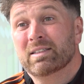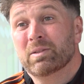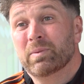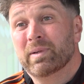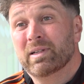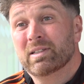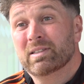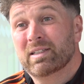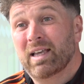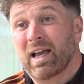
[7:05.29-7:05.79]
to
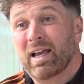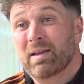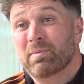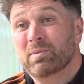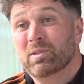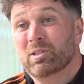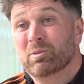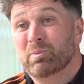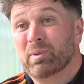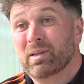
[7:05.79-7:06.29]
win us
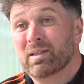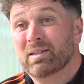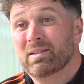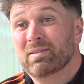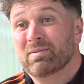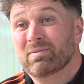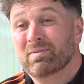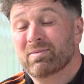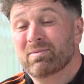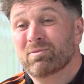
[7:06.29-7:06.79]
games, has been
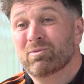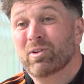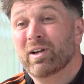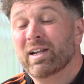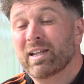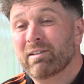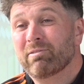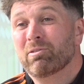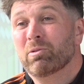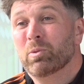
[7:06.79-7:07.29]

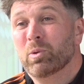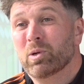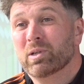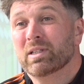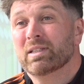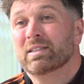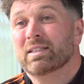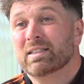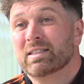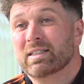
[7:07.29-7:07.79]
really
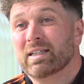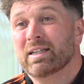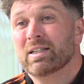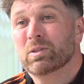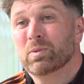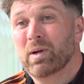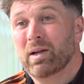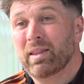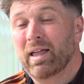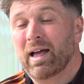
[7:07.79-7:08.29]
rewarding to see as
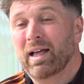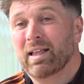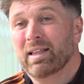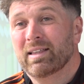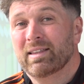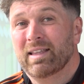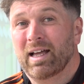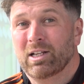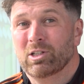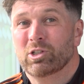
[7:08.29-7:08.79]
well,
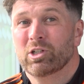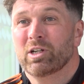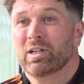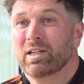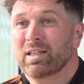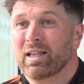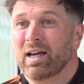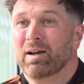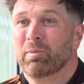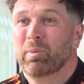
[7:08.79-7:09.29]
that
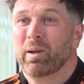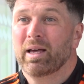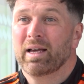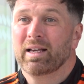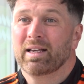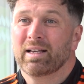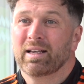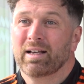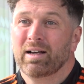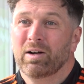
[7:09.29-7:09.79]
journey that a player
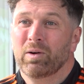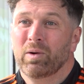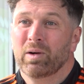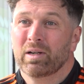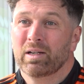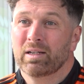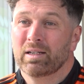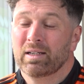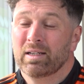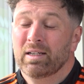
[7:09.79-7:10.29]
can go
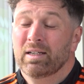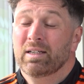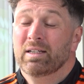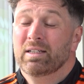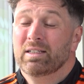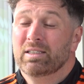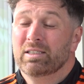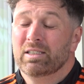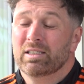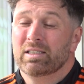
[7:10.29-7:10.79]
on. And
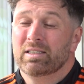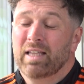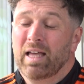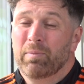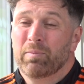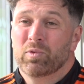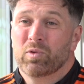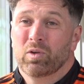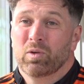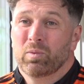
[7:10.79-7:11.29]
she
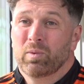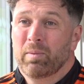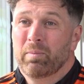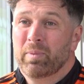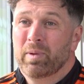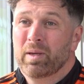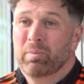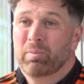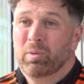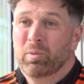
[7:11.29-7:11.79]
stepped up when
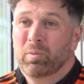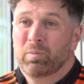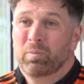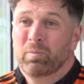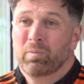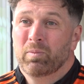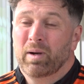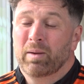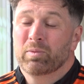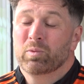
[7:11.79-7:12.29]
people
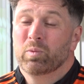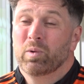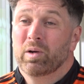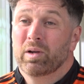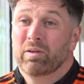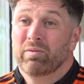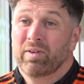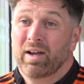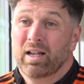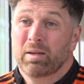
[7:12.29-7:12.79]
perhaps
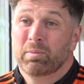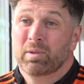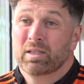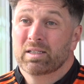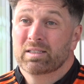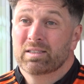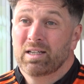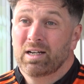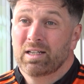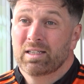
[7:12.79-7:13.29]
weren't available at
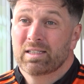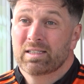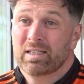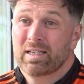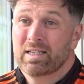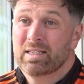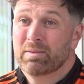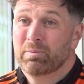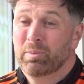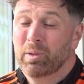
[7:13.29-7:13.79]
the start of the
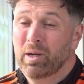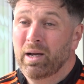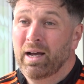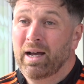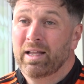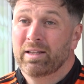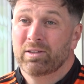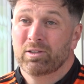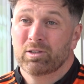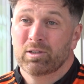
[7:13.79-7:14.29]
season, put her
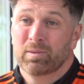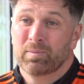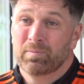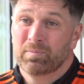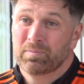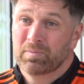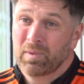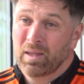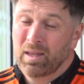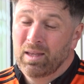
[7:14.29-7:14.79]
hand up,
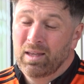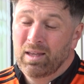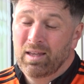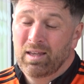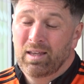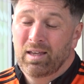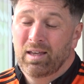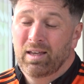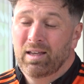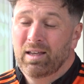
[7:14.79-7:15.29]

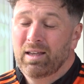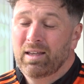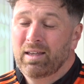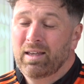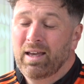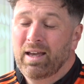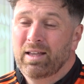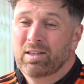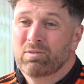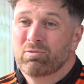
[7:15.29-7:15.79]

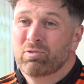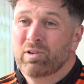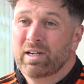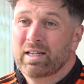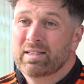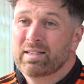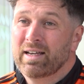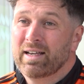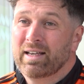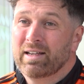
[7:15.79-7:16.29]
and really
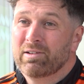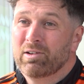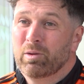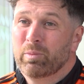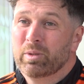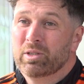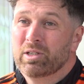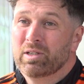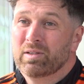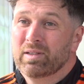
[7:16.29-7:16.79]
taking her
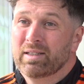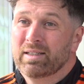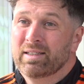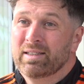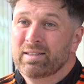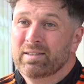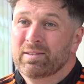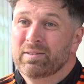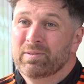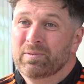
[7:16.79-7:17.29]
opportunity.
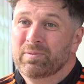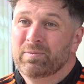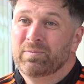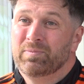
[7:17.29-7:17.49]
Yeah,